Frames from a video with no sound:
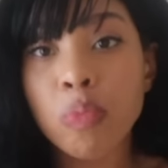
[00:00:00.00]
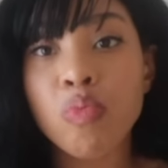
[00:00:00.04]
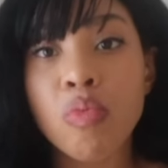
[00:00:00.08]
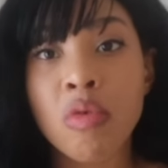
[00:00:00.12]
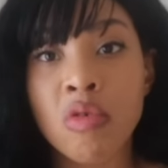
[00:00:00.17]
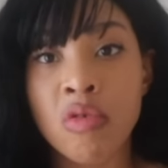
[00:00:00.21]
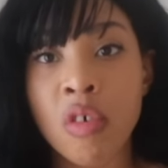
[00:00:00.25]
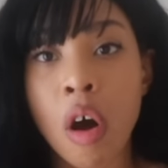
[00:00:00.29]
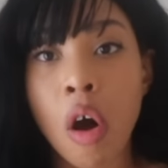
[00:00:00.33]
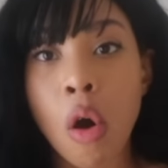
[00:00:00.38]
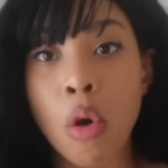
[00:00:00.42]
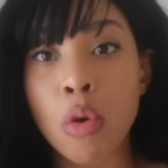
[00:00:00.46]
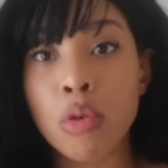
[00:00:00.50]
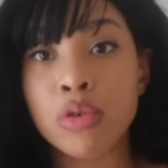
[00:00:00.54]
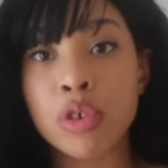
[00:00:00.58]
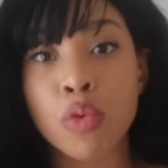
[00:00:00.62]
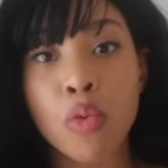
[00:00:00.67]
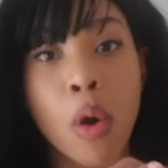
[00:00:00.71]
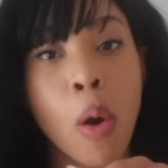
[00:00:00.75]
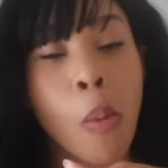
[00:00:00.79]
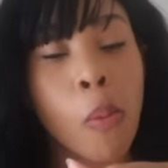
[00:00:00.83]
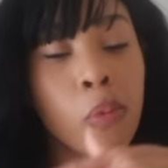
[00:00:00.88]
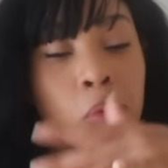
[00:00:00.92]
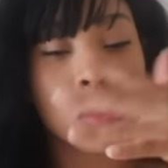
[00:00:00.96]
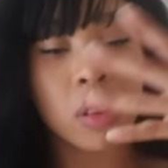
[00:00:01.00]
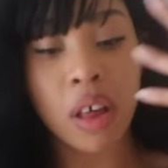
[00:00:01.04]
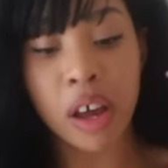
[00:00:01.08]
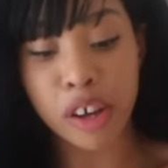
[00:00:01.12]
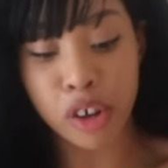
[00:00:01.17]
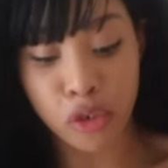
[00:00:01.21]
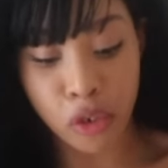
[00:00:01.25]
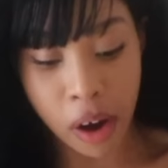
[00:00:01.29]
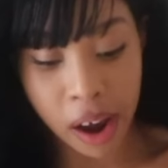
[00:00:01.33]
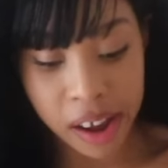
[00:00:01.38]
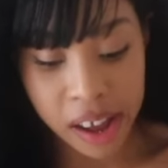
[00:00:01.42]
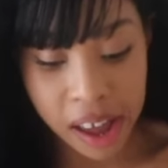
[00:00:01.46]
The older one with
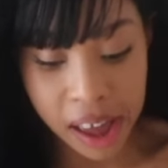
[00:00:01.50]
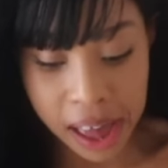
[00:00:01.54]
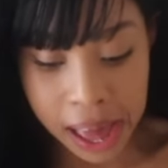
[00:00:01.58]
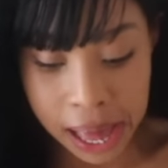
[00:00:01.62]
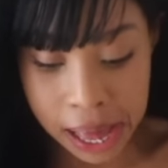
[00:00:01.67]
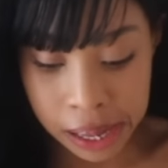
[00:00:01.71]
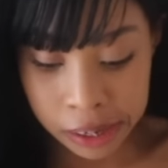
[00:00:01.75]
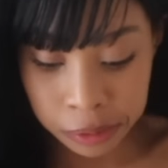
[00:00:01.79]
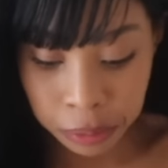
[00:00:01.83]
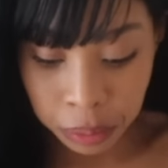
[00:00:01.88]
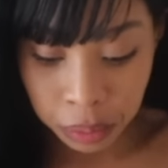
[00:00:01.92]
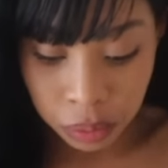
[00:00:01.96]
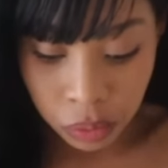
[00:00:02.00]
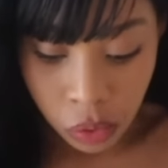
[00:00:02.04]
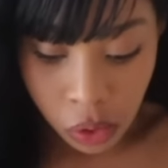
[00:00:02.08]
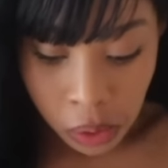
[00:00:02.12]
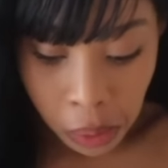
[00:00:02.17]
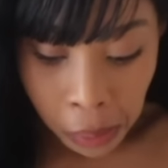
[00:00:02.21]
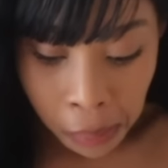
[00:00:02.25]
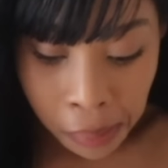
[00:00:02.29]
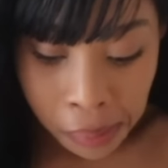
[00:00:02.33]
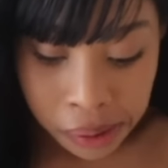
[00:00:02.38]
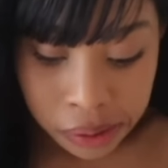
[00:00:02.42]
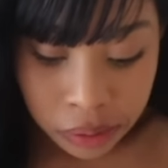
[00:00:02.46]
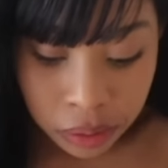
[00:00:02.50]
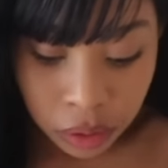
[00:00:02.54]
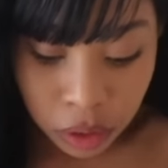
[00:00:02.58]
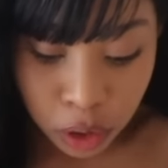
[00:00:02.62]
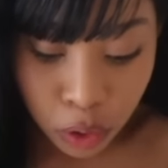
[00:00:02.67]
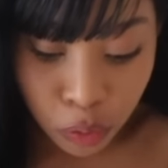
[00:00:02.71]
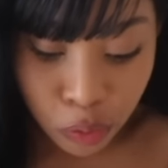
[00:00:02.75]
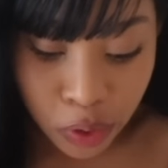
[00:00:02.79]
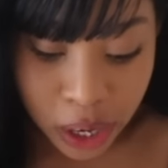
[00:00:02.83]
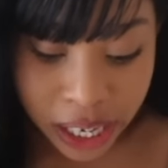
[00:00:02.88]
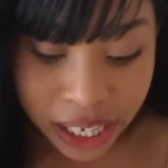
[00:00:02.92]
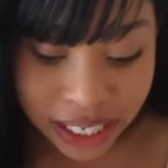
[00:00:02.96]
like grey hair.
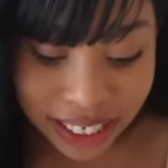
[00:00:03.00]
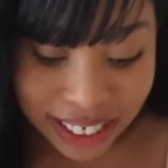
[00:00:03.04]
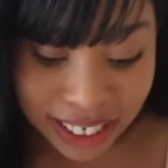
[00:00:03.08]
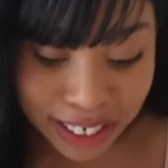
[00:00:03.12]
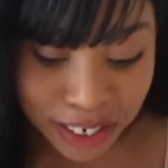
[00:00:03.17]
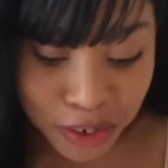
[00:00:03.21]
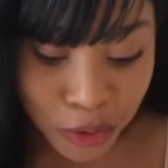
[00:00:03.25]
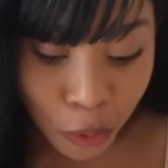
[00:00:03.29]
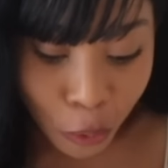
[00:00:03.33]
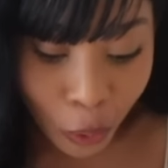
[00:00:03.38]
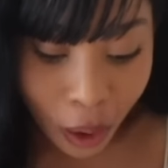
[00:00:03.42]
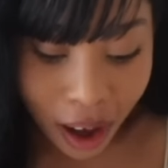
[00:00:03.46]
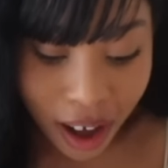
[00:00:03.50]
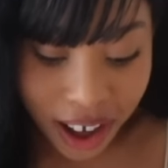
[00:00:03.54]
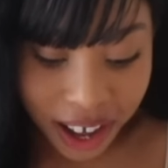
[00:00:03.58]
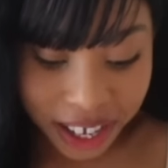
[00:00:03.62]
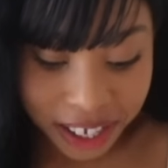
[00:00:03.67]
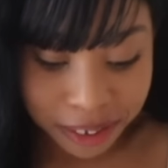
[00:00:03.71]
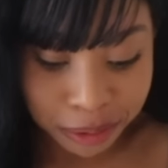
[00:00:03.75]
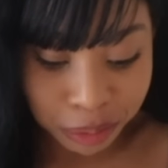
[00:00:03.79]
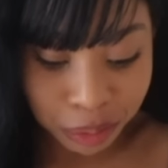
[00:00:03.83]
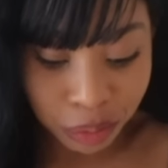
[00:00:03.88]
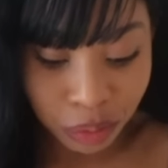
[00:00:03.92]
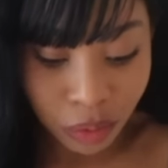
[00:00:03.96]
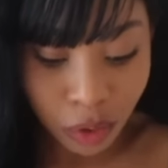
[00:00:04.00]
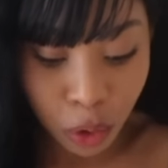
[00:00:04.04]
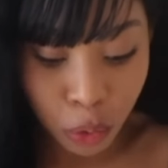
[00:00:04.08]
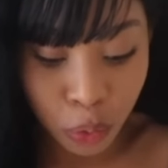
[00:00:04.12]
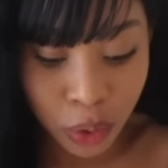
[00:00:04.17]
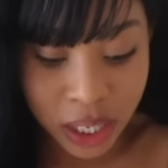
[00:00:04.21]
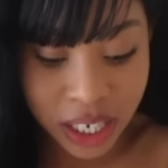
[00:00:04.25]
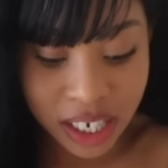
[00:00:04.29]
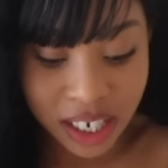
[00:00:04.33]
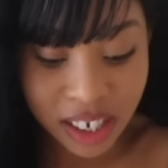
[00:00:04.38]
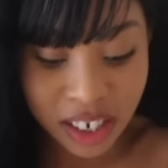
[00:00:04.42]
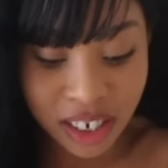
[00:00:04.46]
The reason why
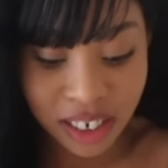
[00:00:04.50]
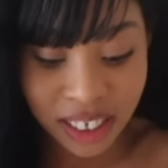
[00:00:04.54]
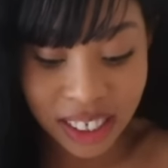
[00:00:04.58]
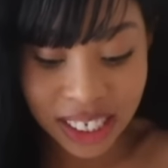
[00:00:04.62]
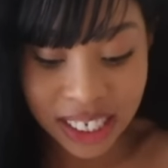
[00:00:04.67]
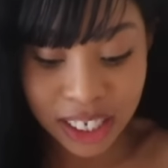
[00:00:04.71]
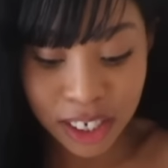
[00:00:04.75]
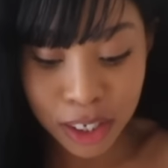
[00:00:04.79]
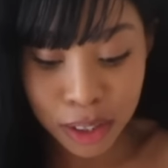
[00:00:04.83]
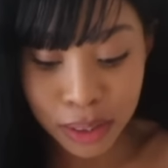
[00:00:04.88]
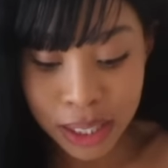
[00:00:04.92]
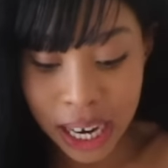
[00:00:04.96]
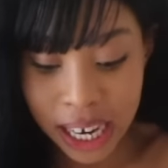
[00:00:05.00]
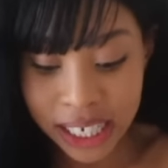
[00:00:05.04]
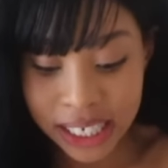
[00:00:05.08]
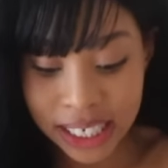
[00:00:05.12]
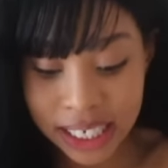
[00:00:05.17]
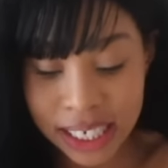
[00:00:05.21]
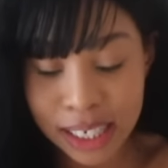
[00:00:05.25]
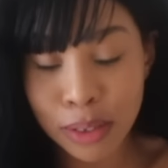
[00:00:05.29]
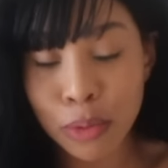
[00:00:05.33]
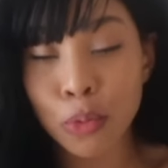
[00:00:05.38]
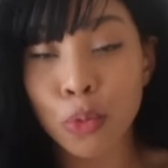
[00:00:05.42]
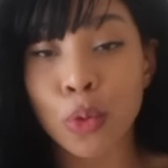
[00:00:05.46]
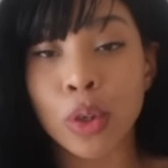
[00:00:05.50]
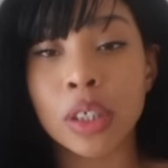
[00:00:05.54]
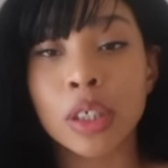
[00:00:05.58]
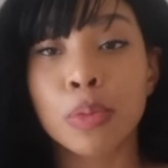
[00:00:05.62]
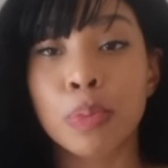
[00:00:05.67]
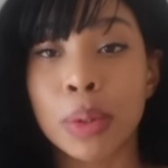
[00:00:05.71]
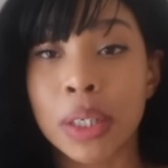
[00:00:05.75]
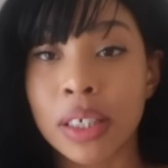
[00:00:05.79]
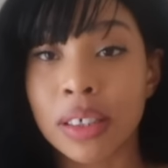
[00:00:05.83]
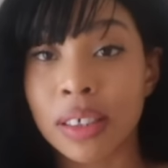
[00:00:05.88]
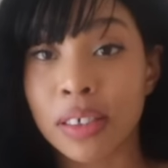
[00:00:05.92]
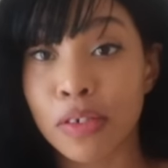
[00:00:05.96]
we didn't continue dating was
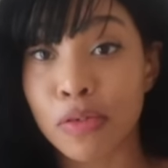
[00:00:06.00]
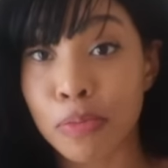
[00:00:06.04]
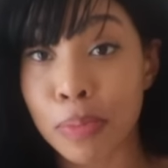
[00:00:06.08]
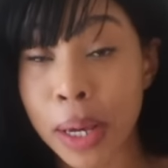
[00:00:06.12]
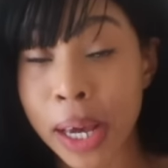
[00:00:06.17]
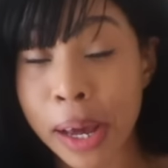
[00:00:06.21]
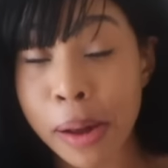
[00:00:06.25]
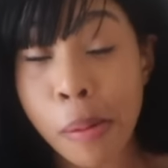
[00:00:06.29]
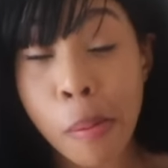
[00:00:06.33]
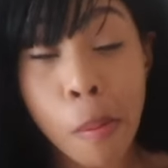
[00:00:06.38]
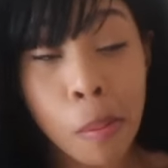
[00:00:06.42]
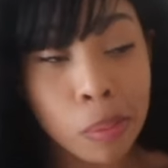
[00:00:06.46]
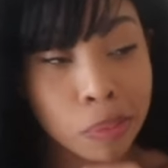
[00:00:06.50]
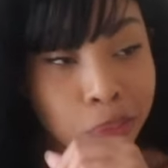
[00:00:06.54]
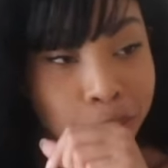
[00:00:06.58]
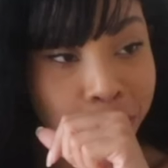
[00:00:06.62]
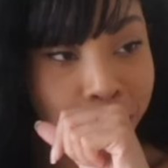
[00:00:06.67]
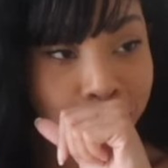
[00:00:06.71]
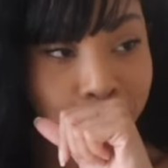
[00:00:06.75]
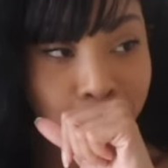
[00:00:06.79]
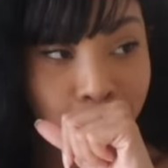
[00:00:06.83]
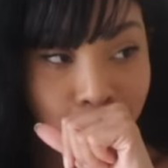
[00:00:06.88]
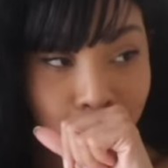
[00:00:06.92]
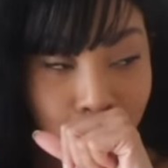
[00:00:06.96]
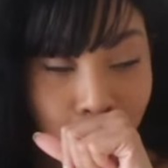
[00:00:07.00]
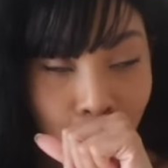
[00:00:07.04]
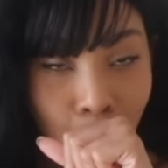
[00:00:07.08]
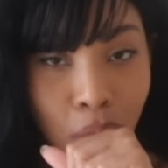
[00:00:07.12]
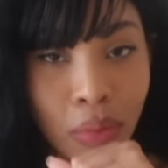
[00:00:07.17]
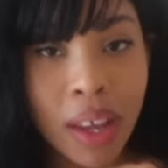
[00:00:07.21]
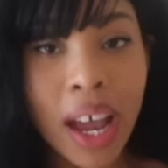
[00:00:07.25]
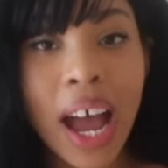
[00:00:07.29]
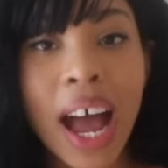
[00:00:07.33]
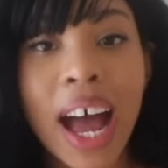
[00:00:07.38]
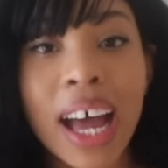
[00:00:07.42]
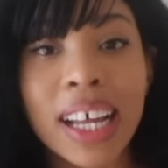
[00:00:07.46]
because of me.
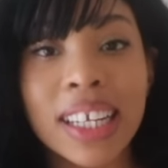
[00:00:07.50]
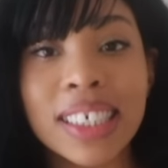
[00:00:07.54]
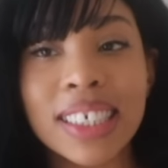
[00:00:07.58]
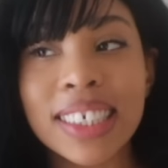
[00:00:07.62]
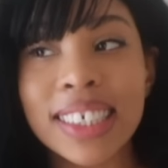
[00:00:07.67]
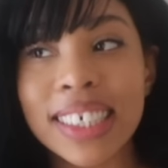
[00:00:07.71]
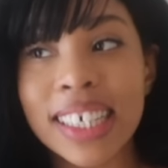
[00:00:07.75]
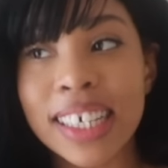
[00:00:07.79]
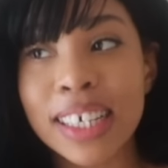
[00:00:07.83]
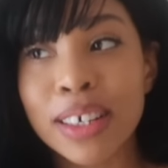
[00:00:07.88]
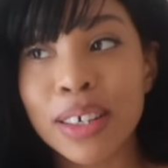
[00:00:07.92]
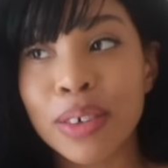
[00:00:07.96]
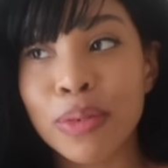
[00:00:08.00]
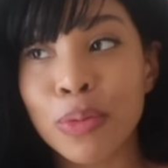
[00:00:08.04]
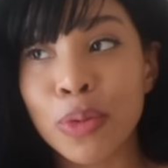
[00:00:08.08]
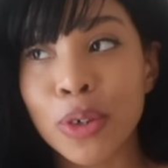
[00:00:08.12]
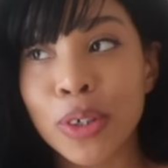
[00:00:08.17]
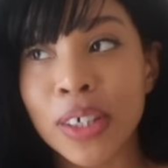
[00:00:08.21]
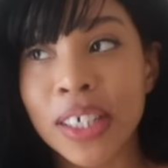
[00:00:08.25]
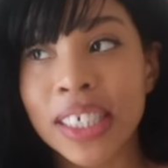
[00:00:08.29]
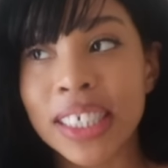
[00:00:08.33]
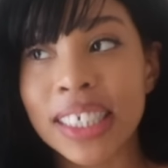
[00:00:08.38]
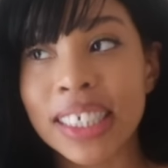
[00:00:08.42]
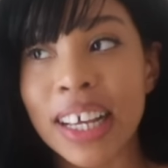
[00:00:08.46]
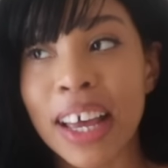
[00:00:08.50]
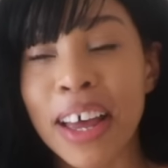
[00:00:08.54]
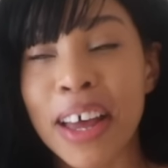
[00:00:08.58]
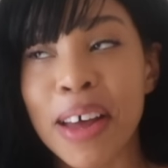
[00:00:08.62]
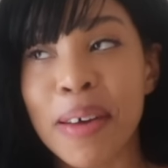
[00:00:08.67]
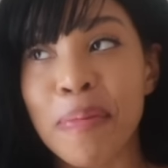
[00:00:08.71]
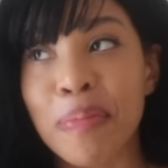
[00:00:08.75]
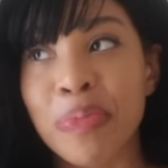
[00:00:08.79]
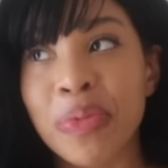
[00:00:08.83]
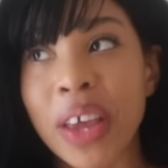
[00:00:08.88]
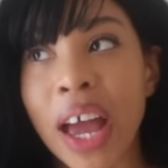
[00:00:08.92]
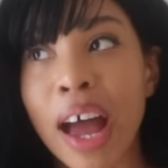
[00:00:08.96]
And it was
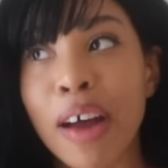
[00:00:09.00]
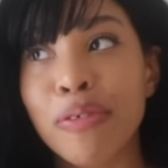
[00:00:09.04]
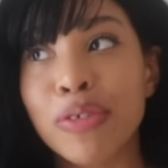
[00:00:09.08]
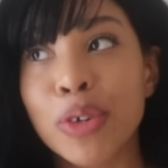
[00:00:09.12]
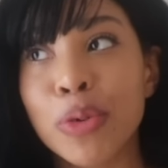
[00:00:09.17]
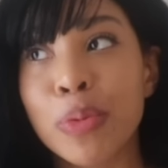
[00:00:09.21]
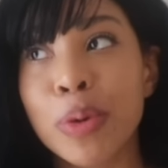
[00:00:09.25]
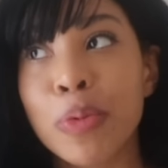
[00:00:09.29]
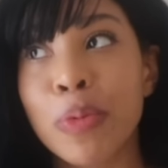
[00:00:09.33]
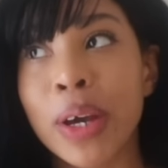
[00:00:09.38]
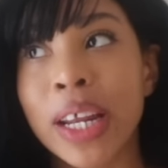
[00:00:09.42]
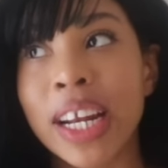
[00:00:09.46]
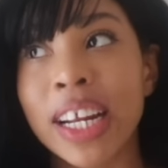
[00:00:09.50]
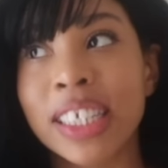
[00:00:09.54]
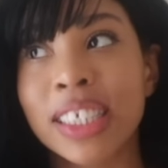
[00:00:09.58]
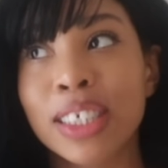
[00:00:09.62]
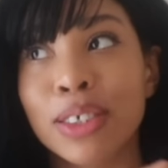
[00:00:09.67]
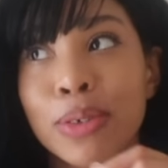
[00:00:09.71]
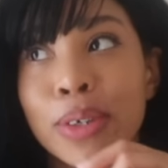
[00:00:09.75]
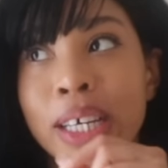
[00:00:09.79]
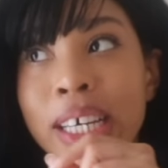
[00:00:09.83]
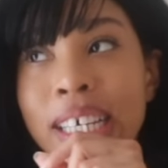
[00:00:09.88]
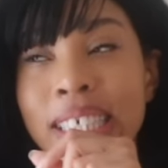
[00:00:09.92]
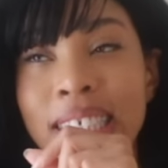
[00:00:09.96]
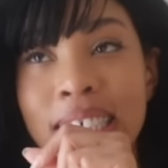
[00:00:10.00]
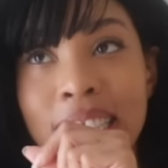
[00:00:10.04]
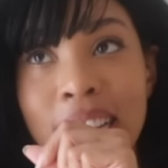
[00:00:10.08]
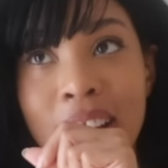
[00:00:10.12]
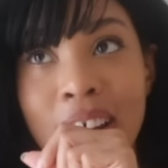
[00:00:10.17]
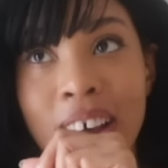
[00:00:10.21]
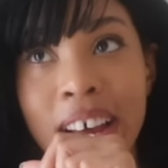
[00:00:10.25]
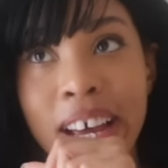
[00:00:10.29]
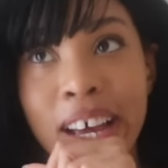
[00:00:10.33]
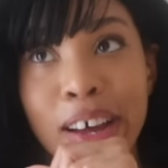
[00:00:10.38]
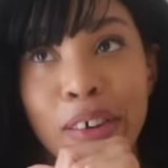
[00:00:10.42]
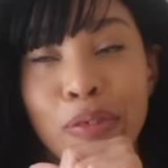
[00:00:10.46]
after we went to a
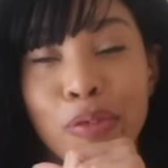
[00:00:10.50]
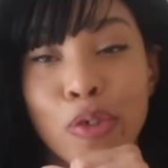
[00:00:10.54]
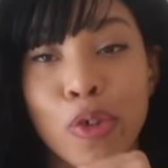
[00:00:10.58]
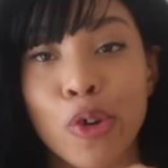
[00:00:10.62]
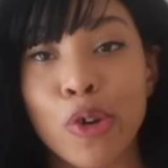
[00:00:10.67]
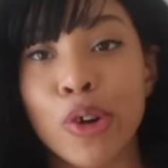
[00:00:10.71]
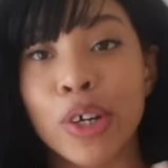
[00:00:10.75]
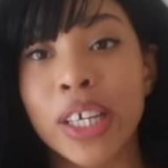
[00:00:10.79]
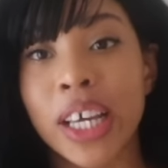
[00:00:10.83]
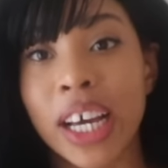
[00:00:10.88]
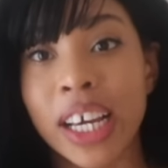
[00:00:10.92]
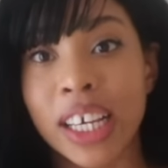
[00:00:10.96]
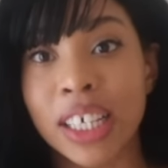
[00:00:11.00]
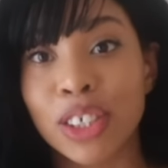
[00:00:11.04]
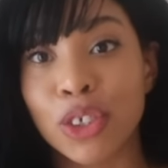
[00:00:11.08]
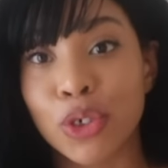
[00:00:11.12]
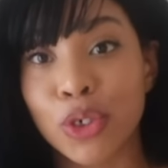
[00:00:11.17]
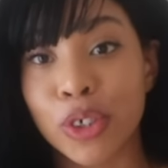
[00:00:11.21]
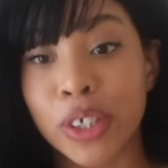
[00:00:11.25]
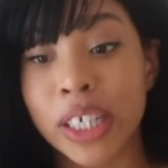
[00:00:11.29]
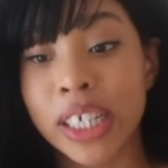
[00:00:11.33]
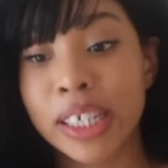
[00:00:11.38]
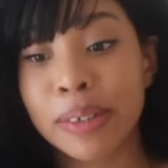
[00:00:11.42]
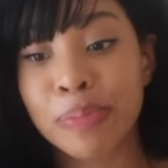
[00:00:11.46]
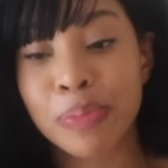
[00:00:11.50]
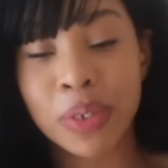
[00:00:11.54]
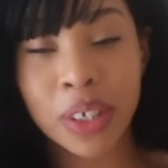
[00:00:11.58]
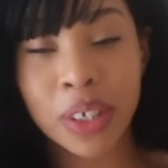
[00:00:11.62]
izakaya for yakitori,